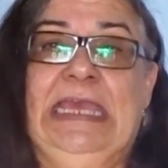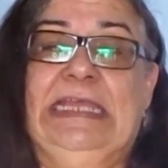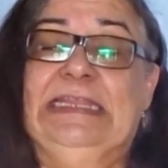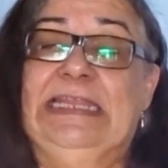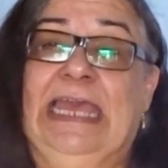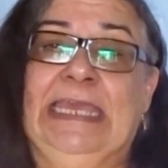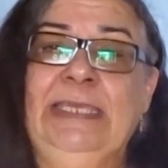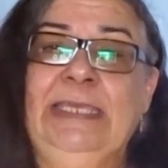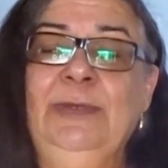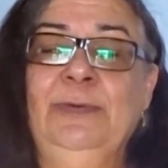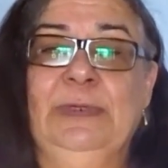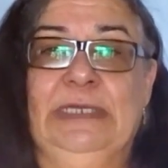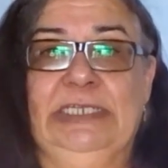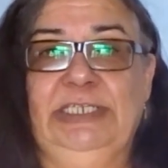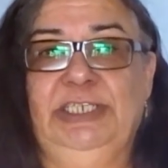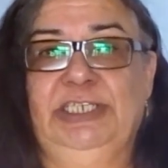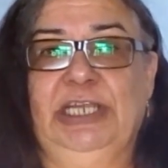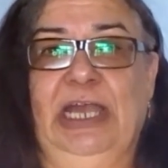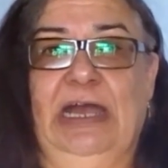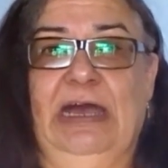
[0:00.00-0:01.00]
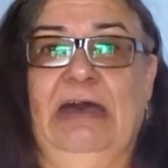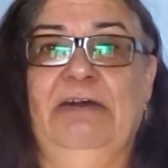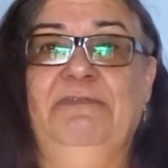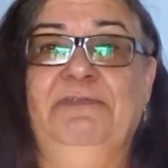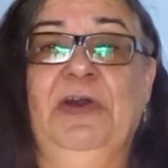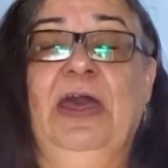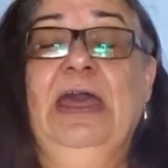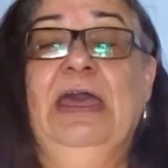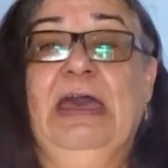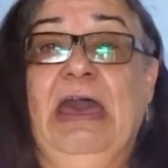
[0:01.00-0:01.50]
language of
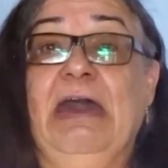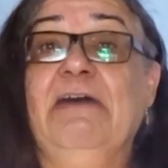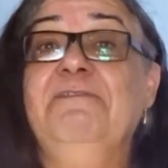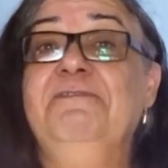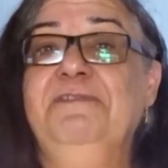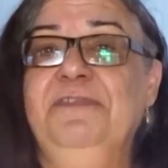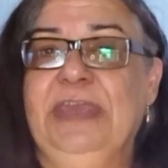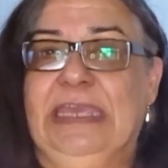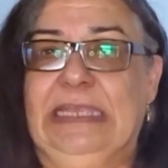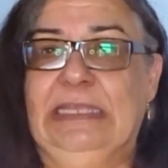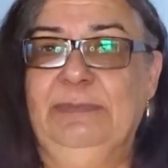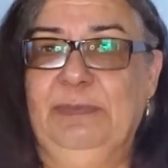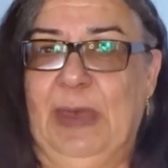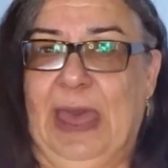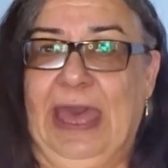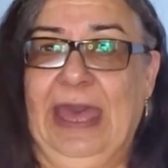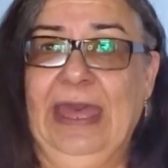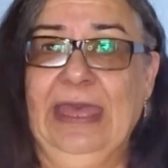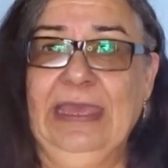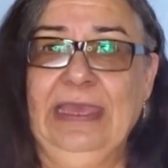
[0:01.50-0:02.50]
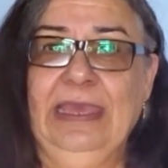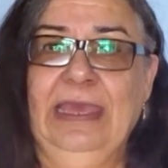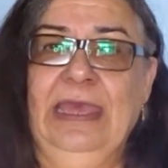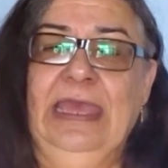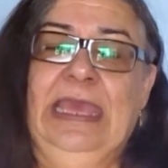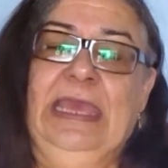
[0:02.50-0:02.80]
feedback,